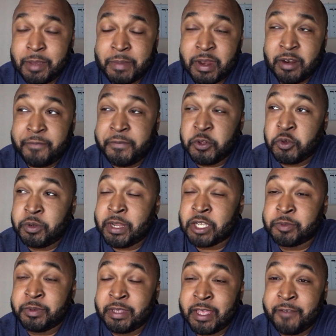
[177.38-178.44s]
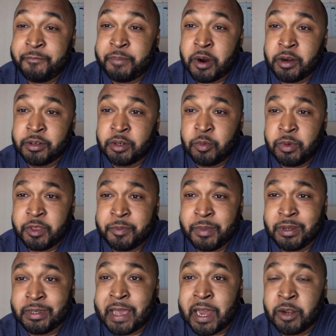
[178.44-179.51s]
Made an official announcement they've partnered with
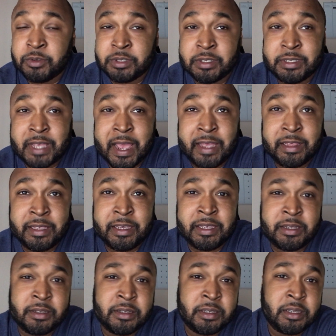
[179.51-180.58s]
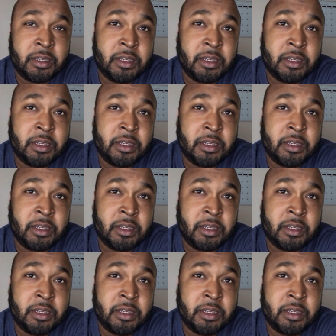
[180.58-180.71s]
McDonald's in Thailand.